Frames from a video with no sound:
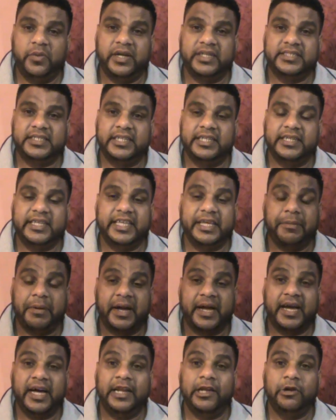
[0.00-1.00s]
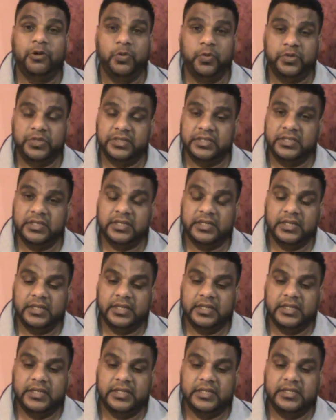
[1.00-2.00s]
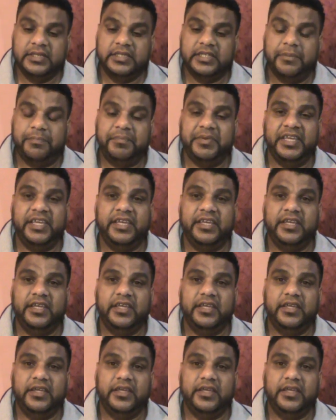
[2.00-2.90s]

and sort of give back a loan to pay